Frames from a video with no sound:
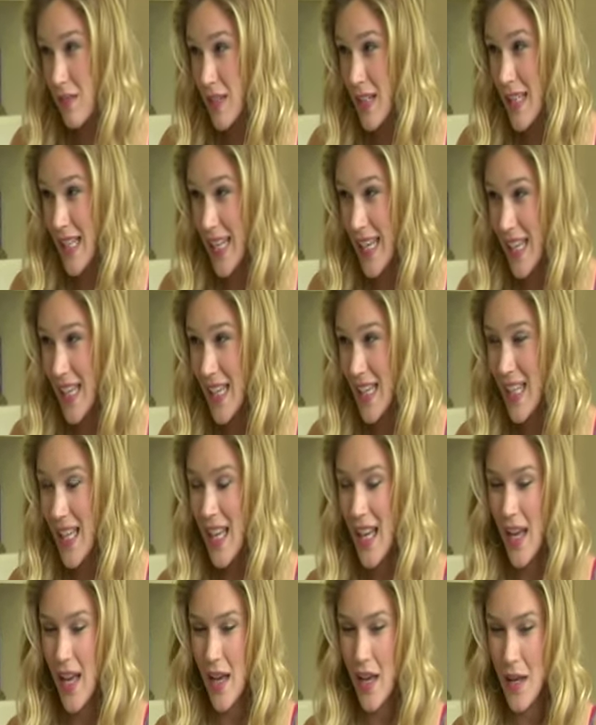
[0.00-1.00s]
Really.
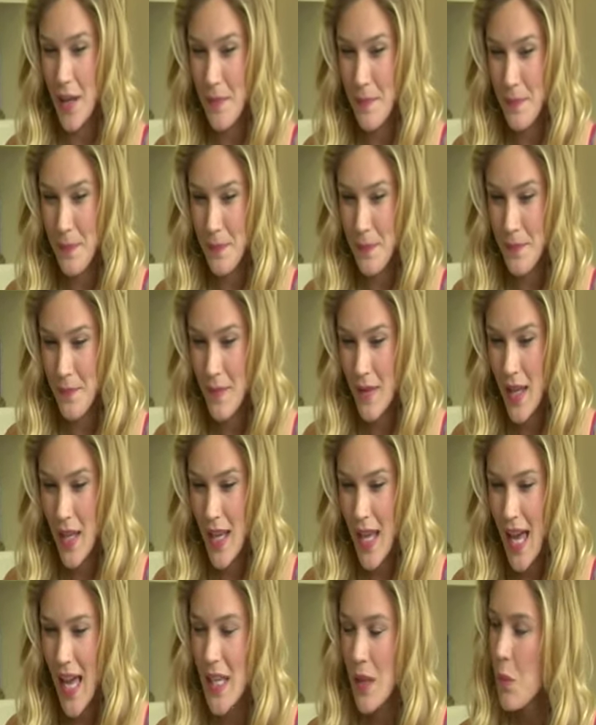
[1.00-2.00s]

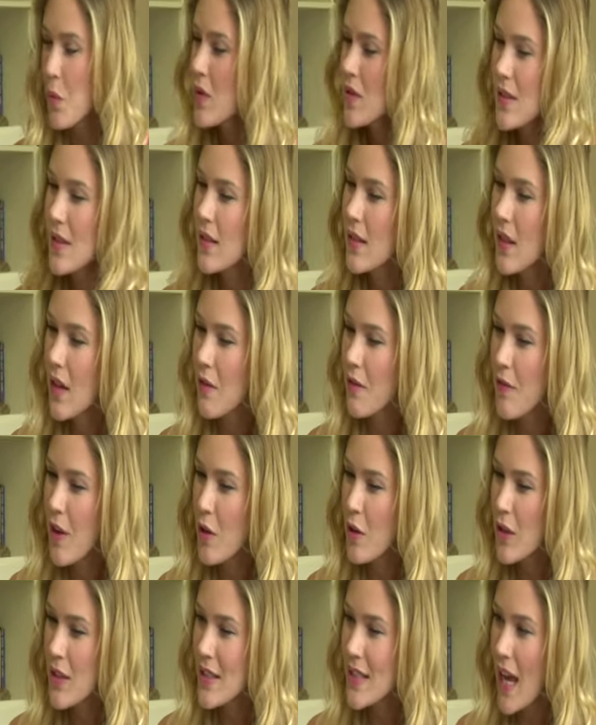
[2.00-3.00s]
And it wasn't a
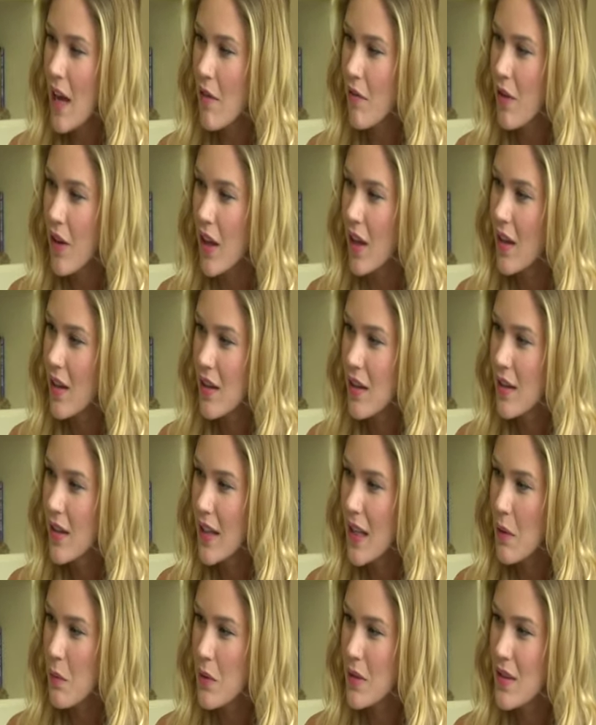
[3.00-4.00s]
focused effort.
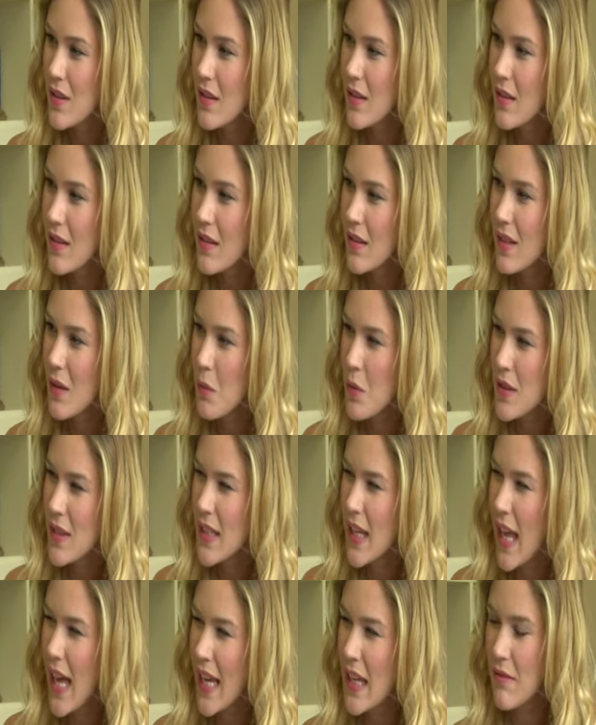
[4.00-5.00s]
It
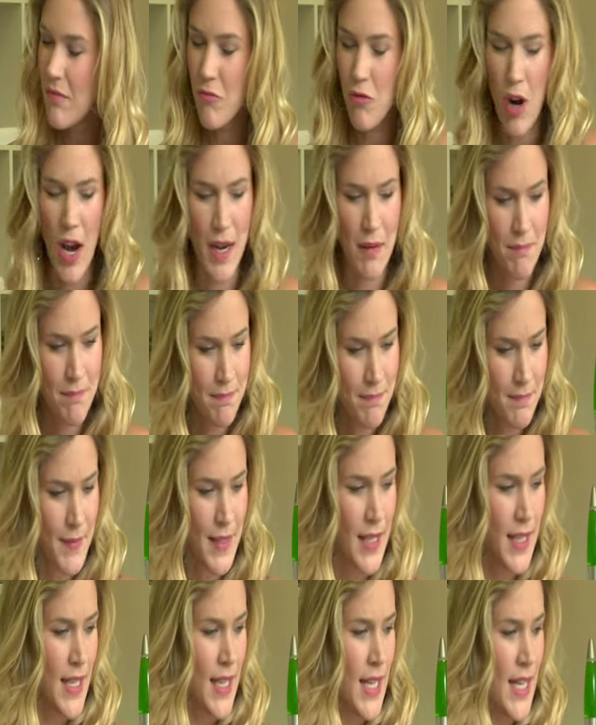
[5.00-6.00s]
wasn't like, right,
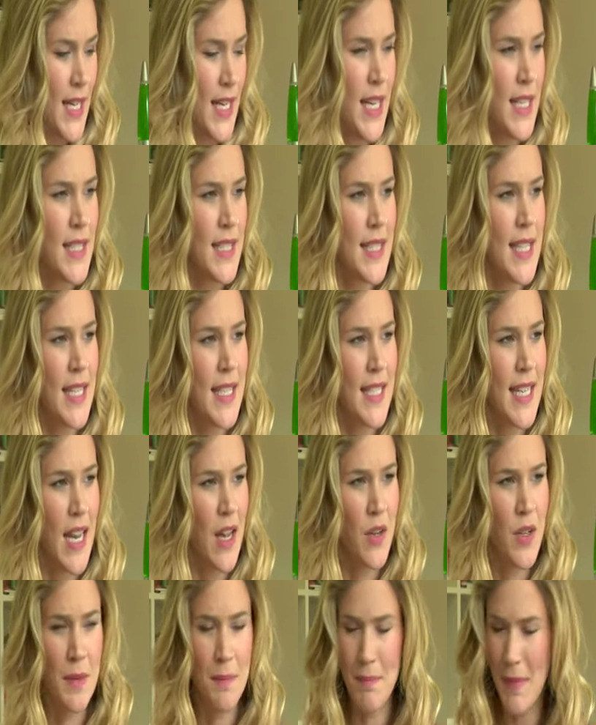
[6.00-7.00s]
let's sit down
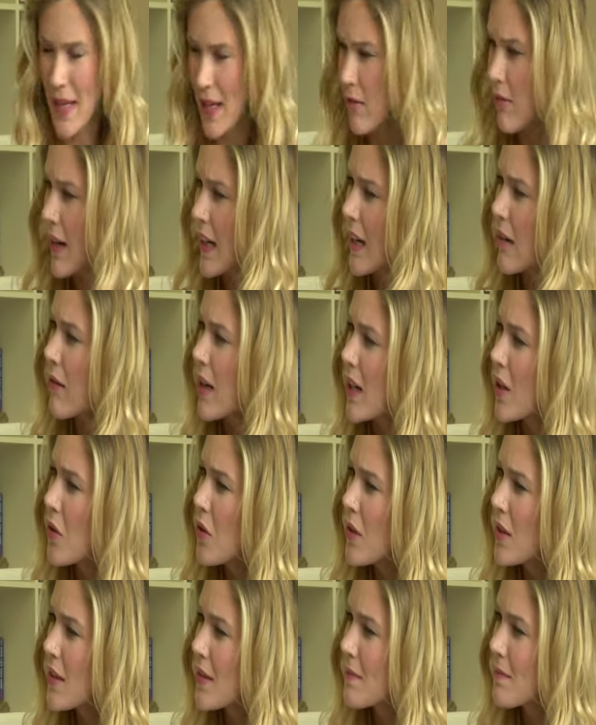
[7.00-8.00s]
and make a reggae
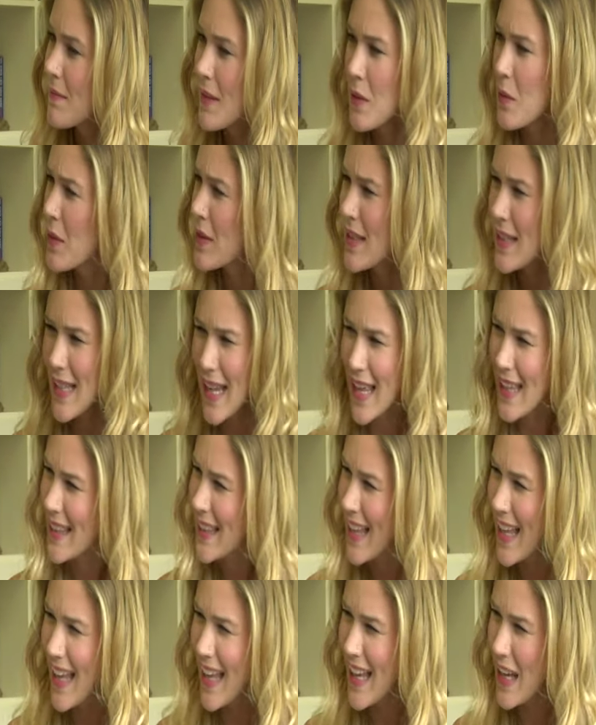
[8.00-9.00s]
record. It wasn't like that.